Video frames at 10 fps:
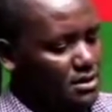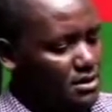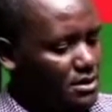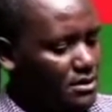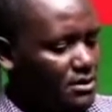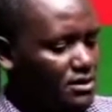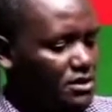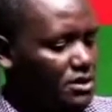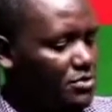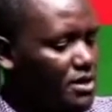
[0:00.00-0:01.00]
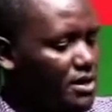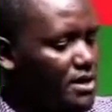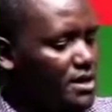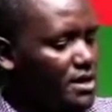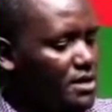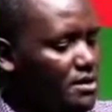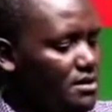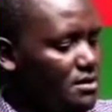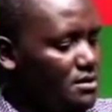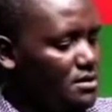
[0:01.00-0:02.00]
There is January there,
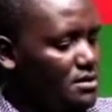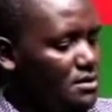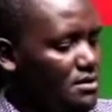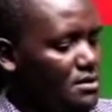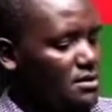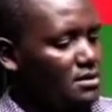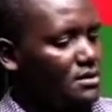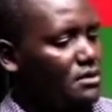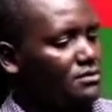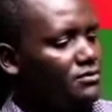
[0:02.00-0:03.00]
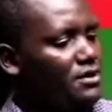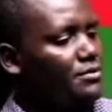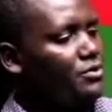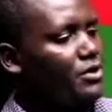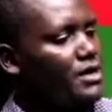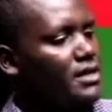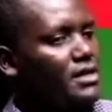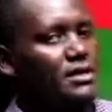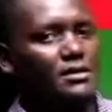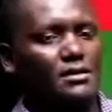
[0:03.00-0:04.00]
there is February,